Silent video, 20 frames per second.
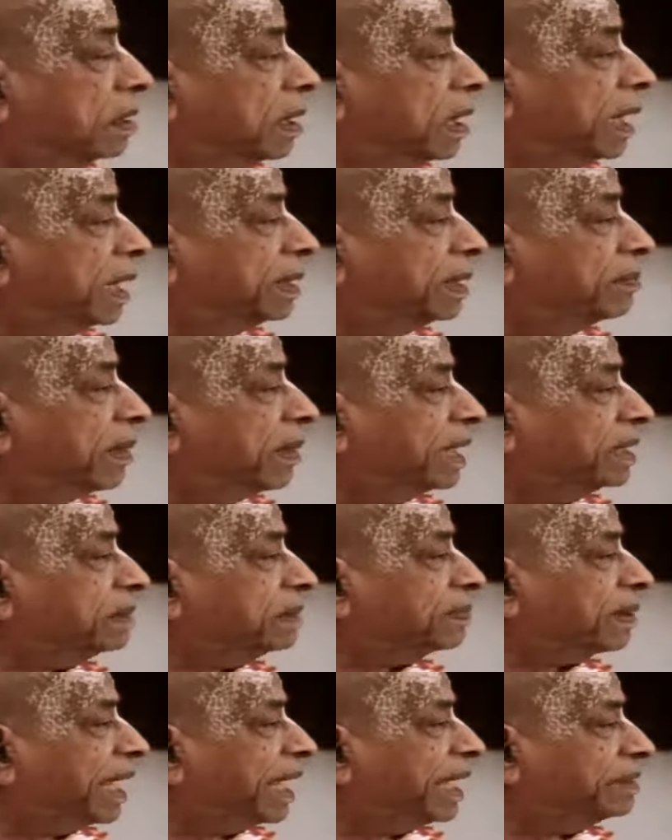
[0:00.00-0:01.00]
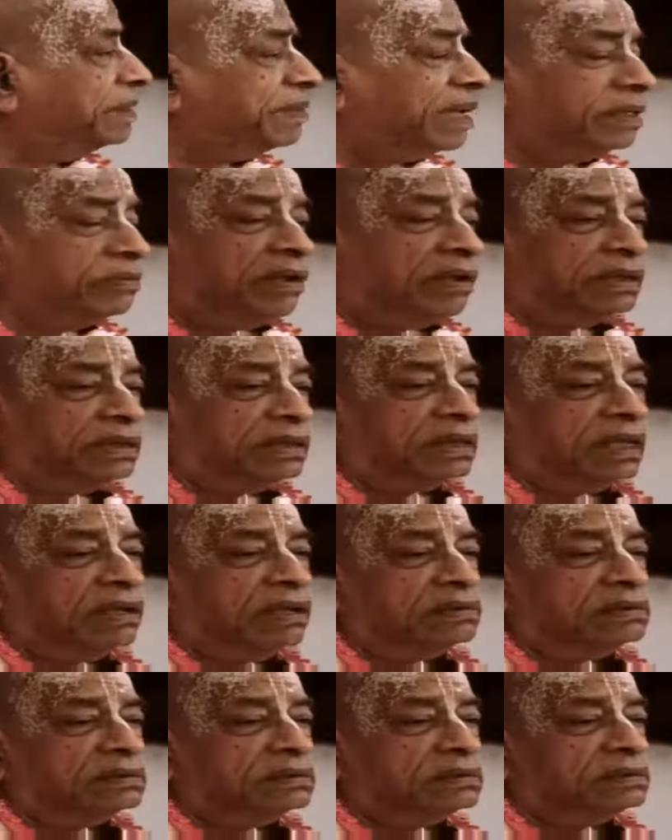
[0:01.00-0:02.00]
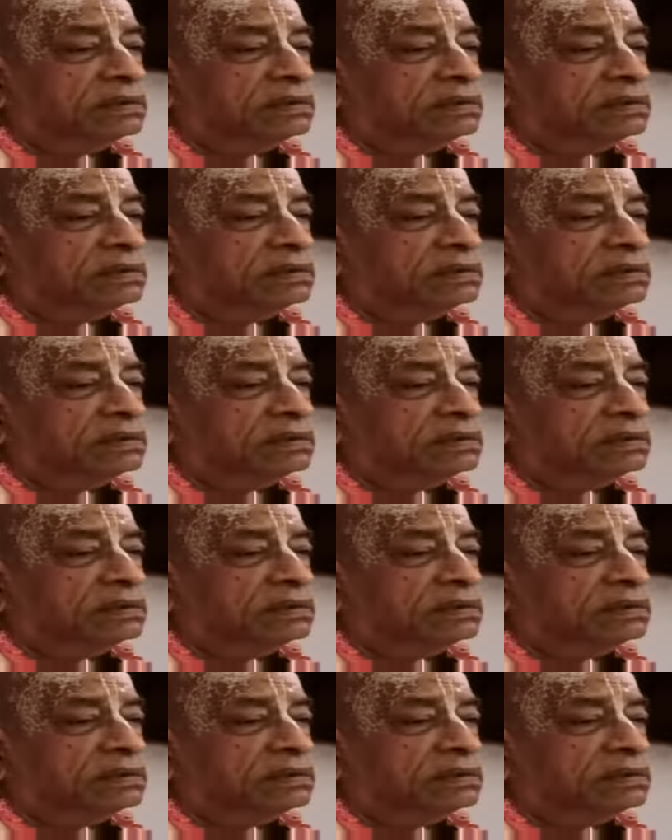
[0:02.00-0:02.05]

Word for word: And multiply it by one thousand.